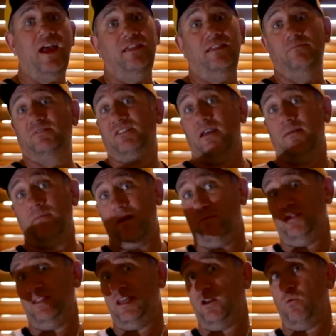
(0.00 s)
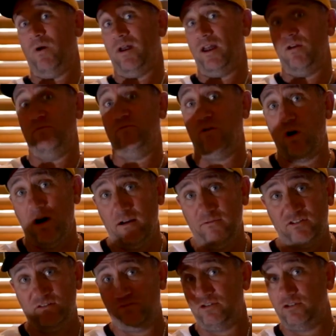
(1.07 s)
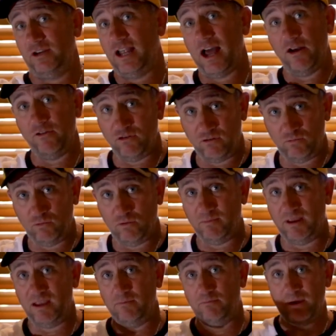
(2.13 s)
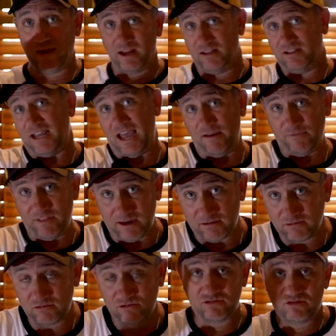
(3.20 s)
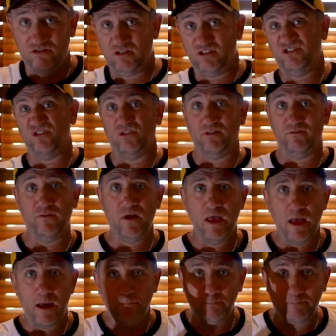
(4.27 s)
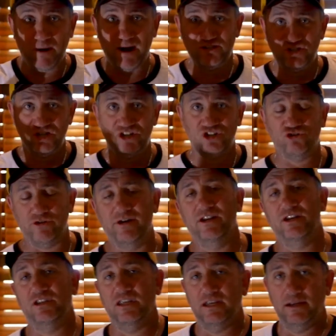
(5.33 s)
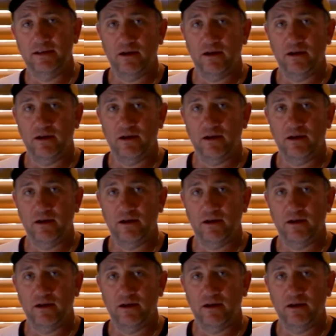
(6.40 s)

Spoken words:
And then say maybe then a 105 to 300 would be better to have that sort of budget trinity